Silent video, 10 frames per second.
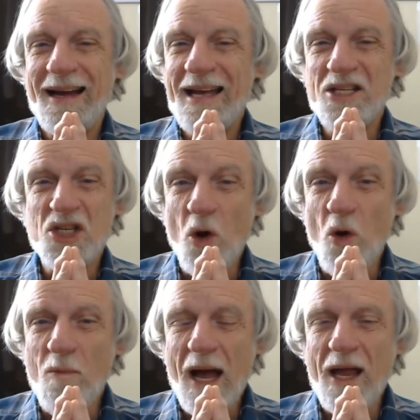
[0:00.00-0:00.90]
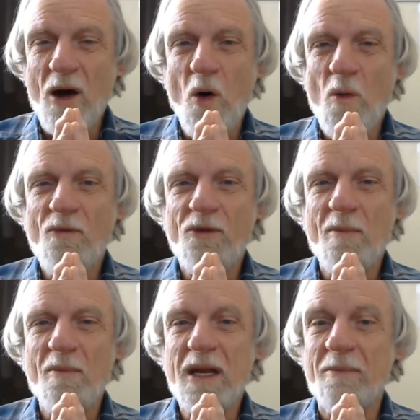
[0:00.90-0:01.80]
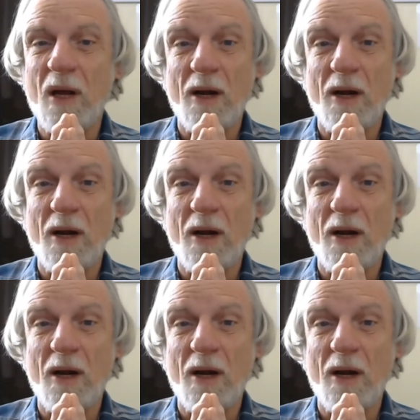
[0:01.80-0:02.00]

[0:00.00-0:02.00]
and stole my home from me,